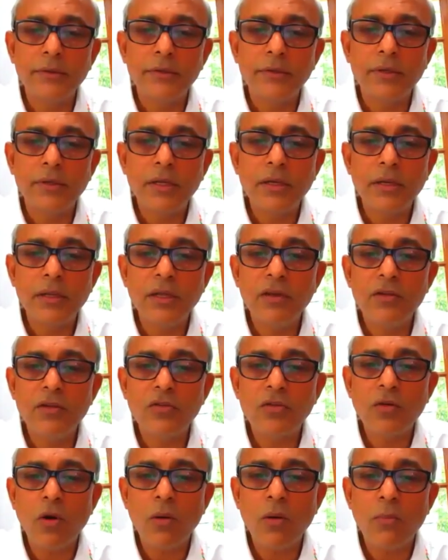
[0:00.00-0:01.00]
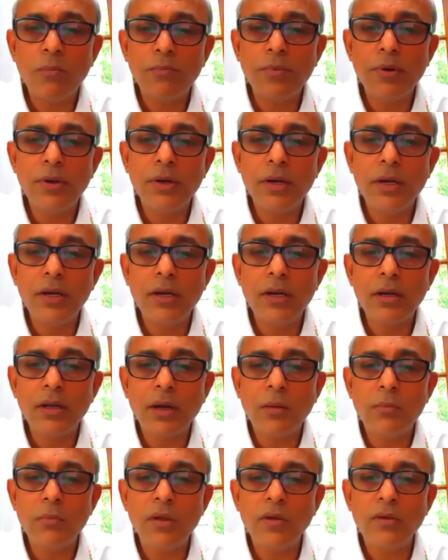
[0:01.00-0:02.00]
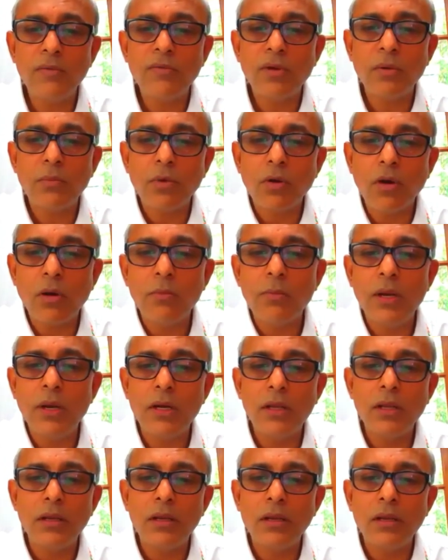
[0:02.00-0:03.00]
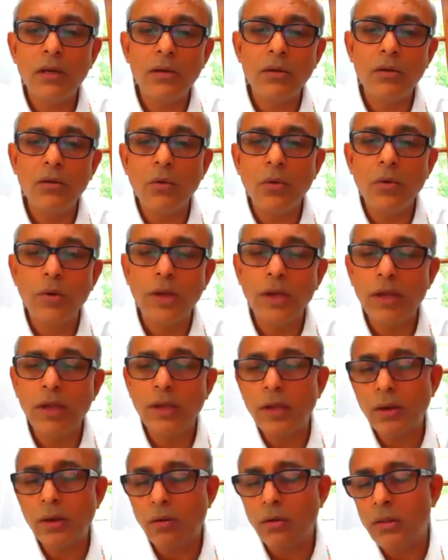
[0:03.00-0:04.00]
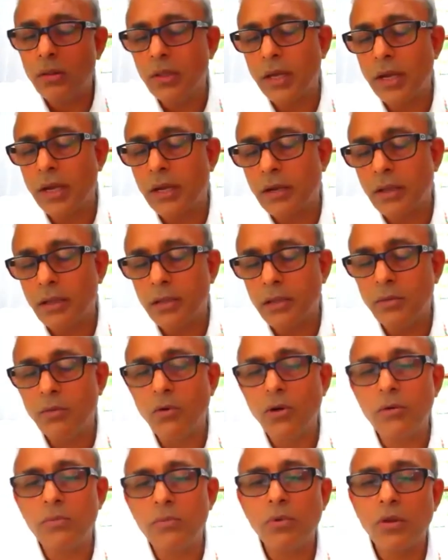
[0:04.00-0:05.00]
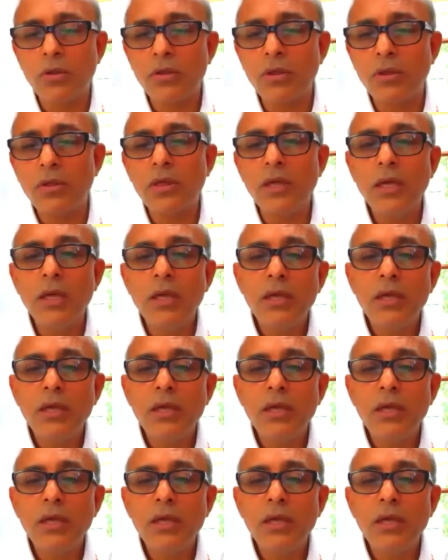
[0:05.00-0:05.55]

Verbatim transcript: Right? Each component coming from raw material to going and all that, and the what process.